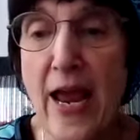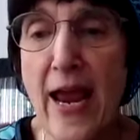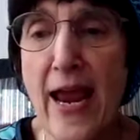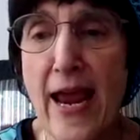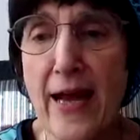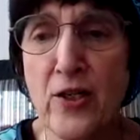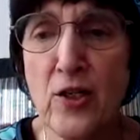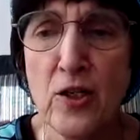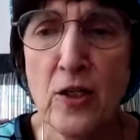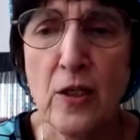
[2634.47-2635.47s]

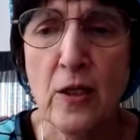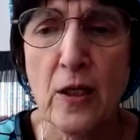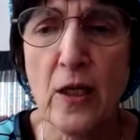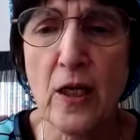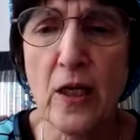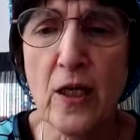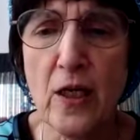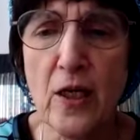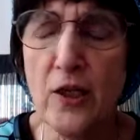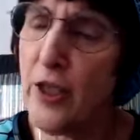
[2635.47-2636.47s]
And
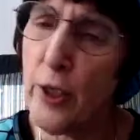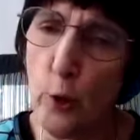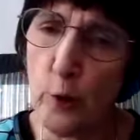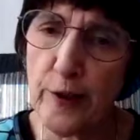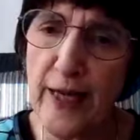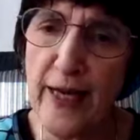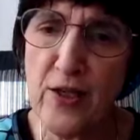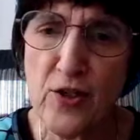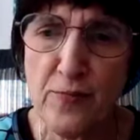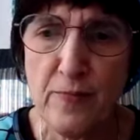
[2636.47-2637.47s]
in the old
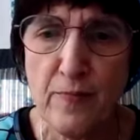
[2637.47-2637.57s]
days,